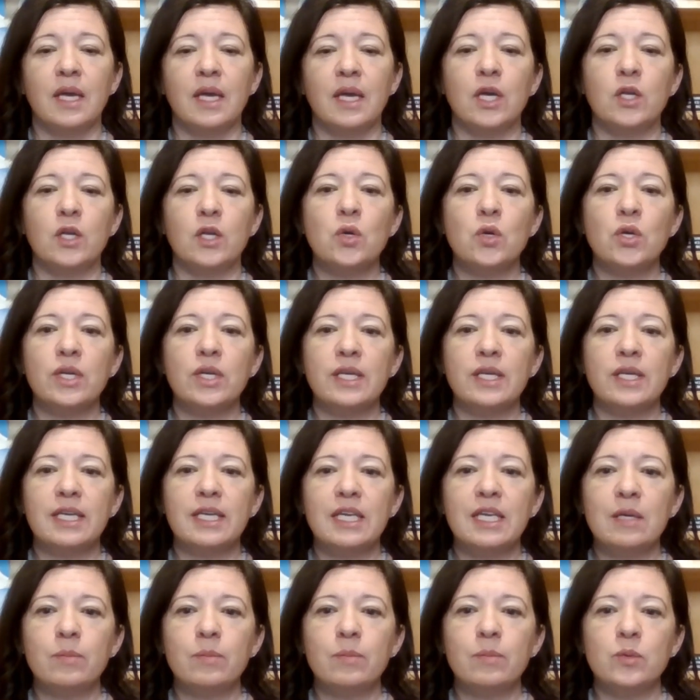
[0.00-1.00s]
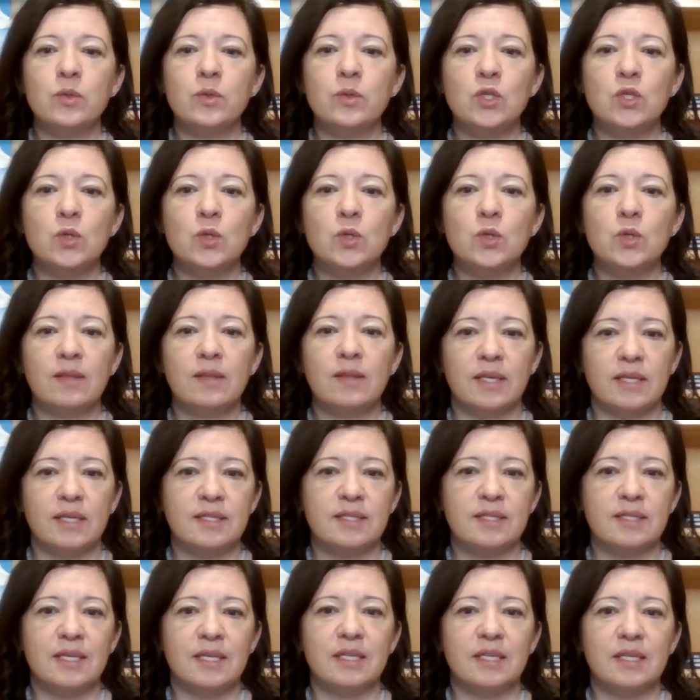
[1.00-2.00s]
And you're going to keep doing
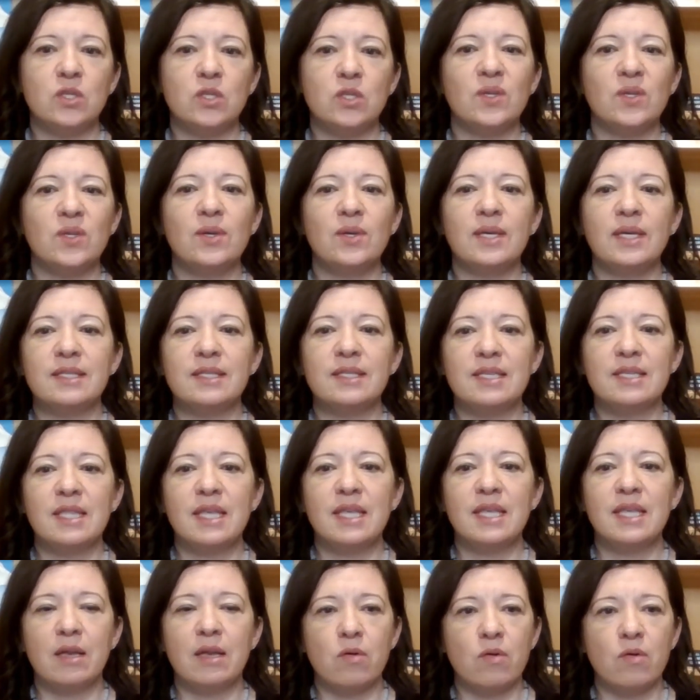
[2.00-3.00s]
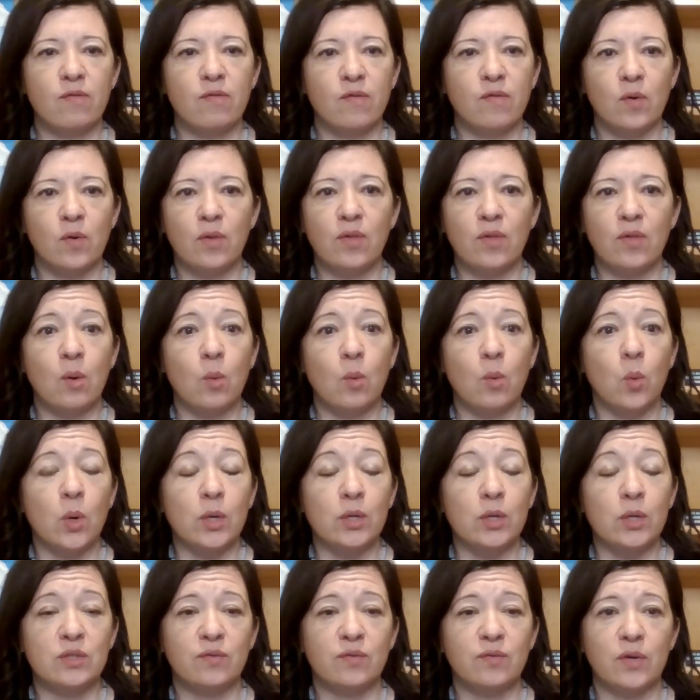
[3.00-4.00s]
this until you get to the interval that
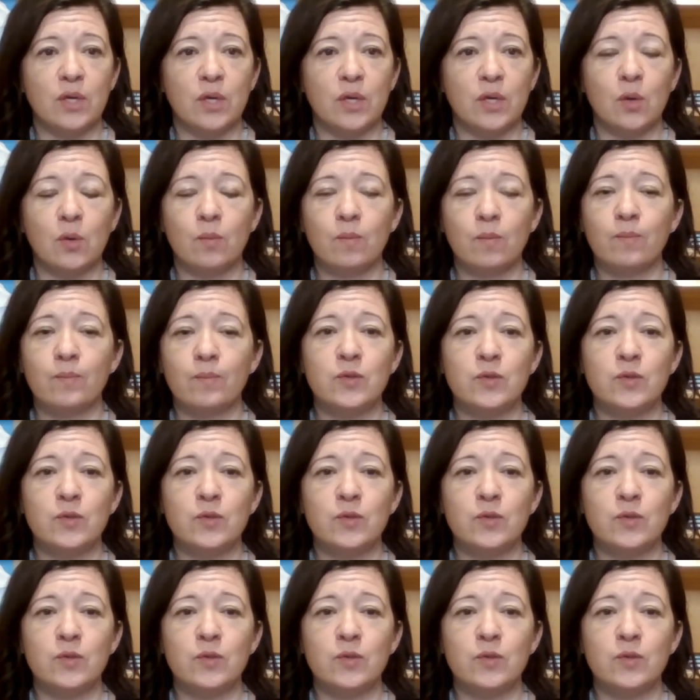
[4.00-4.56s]
works for you.